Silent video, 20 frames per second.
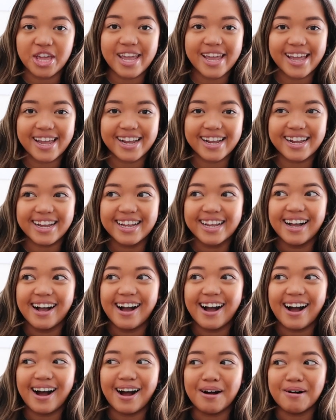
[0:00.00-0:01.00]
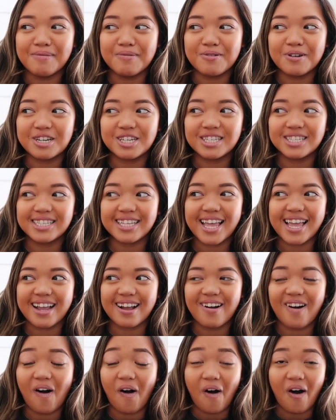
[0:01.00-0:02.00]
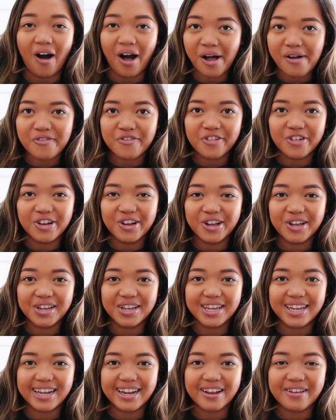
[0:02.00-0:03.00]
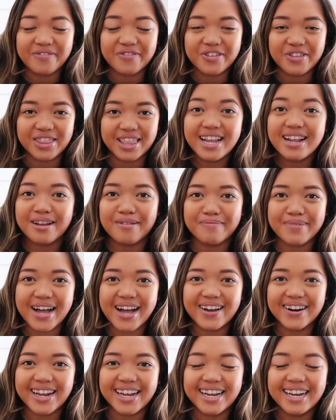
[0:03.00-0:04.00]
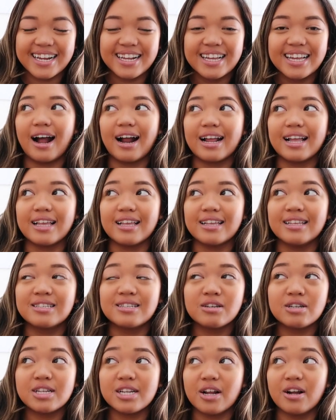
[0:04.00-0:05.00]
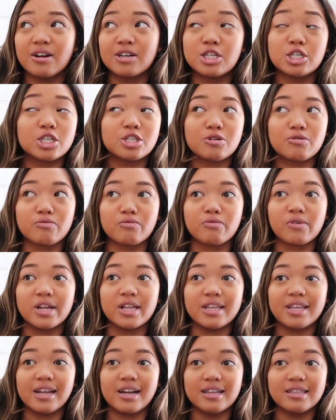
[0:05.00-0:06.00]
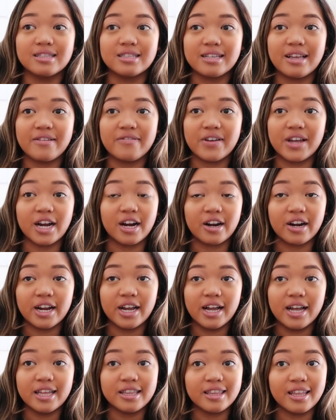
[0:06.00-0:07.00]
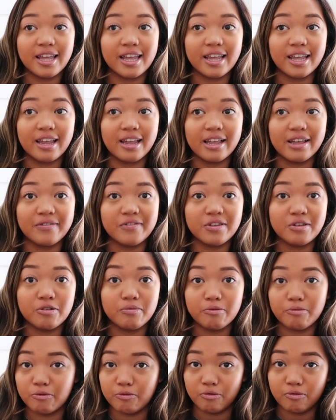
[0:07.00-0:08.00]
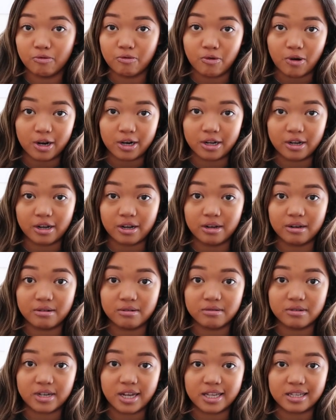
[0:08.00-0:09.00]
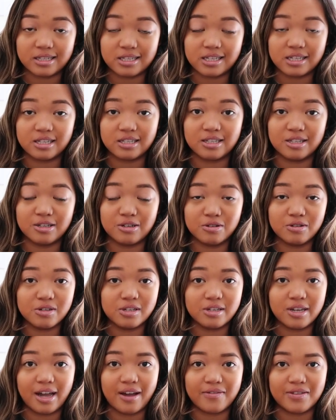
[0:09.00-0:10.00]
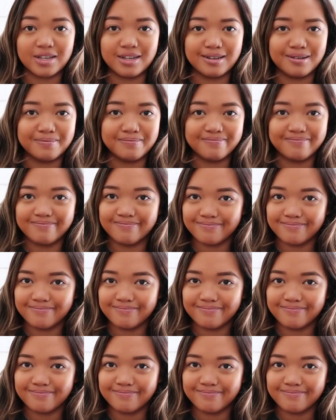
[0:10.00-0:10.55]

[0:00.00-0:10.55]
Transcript: thing, um, which is like awful if you think about it. It's like just a really unsafe area and like if you want to go to SDSU, you have to